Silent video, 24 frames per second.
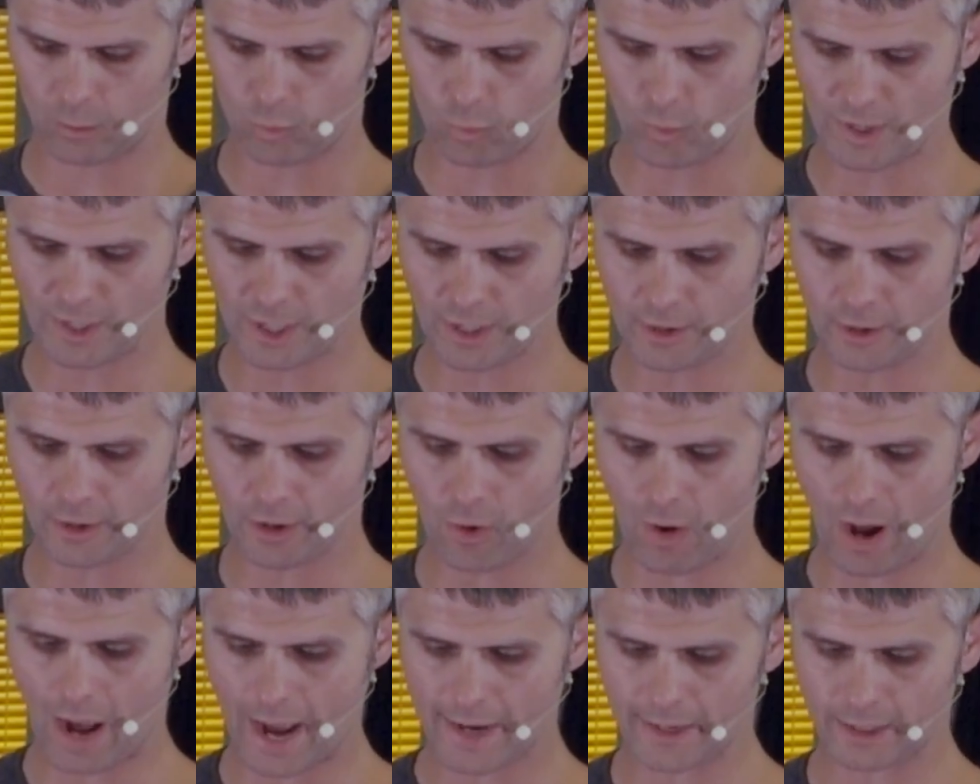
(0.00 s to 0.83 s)
We need to
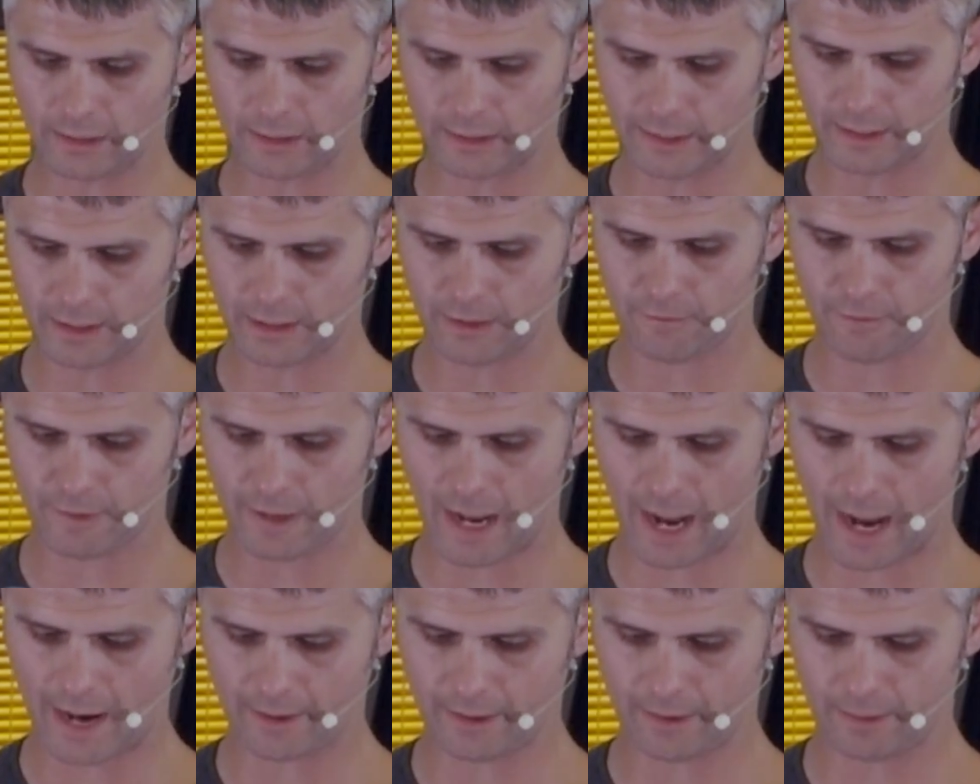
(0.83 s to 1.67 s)
know how to live
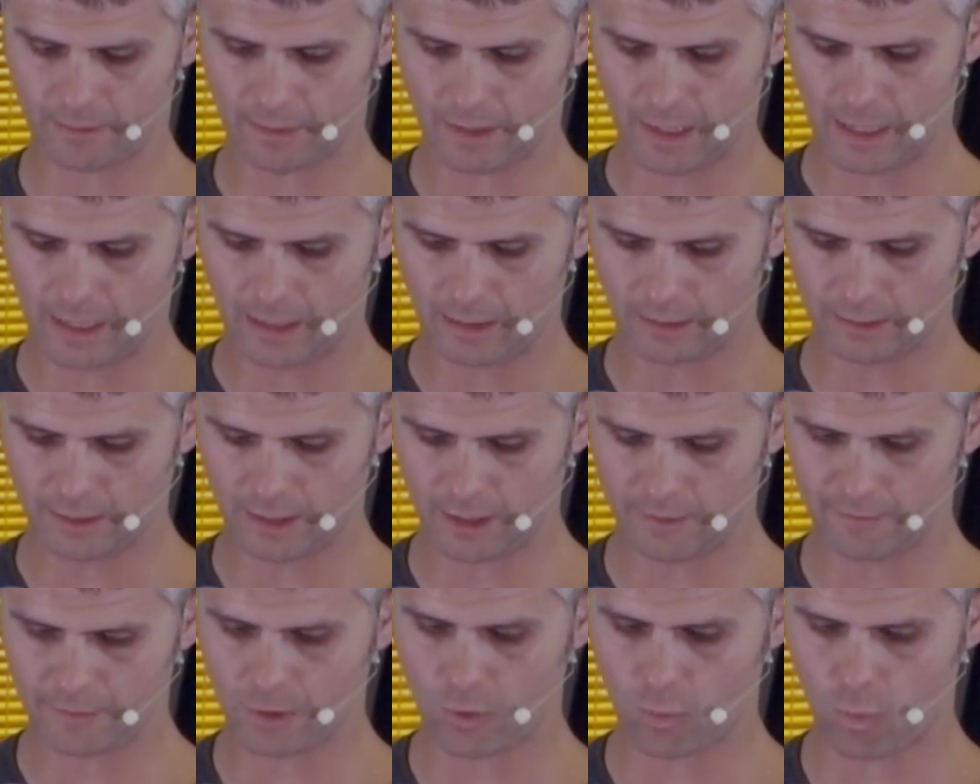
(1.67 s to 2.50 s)
and how to
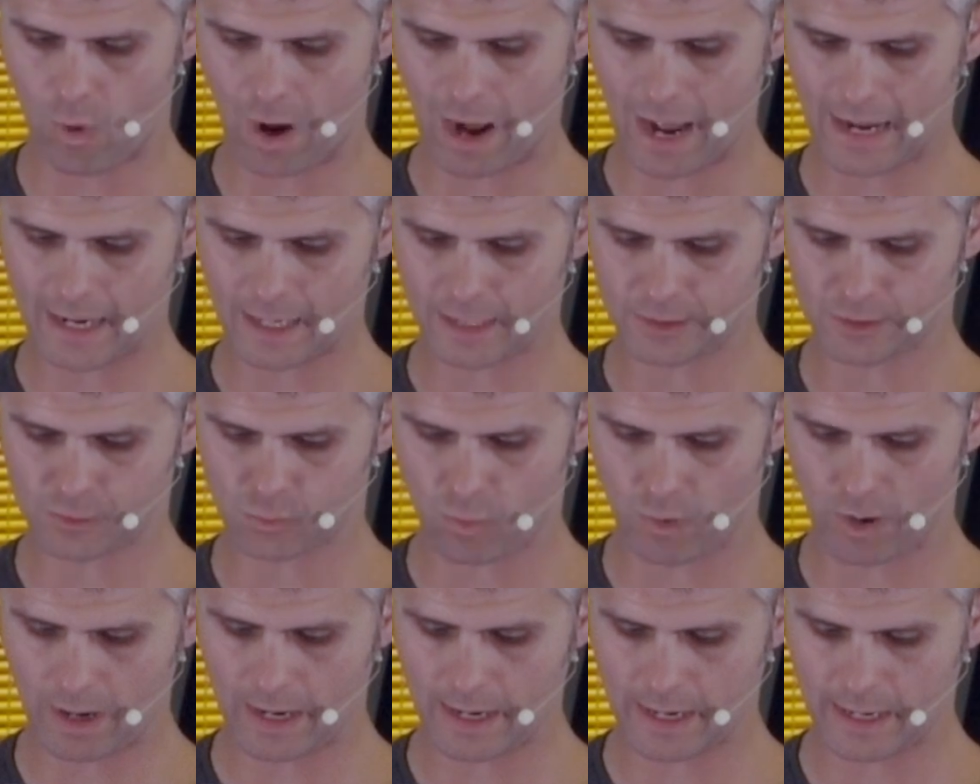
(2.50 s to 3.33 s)
live in a wise
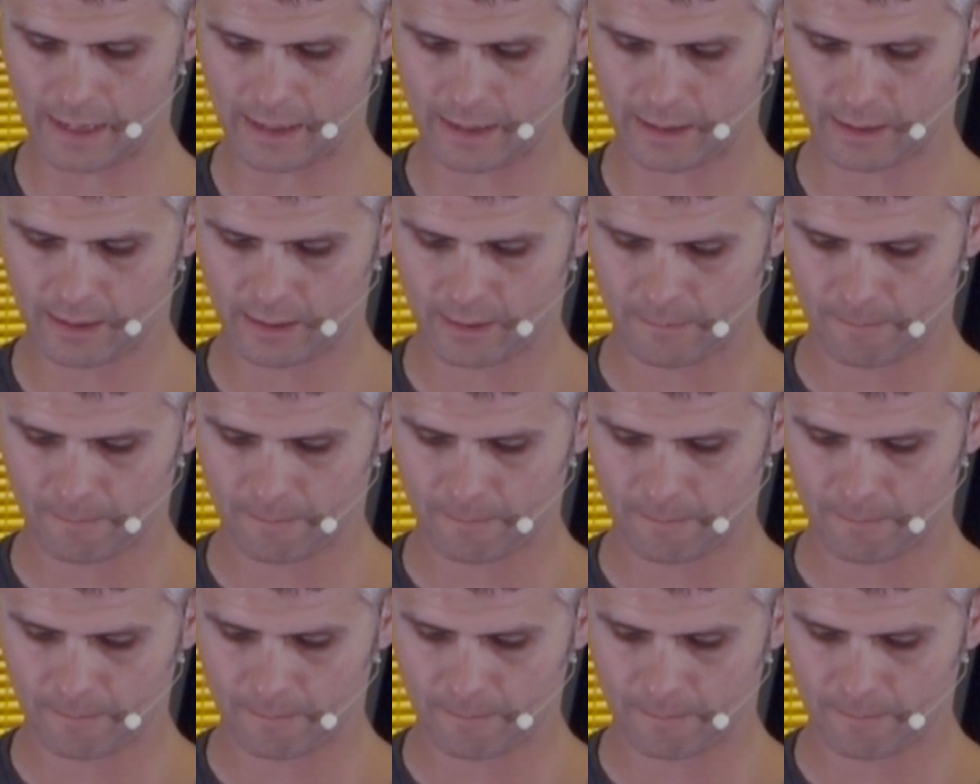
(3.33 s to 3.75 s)
way,